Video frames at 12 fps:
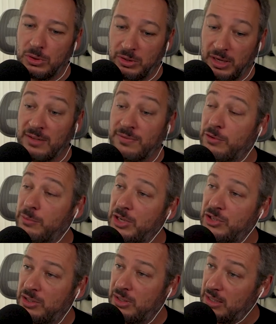look at
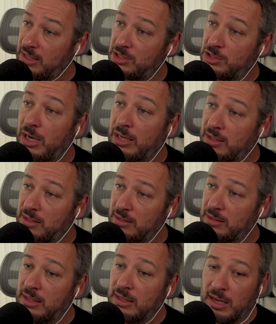information and extract it.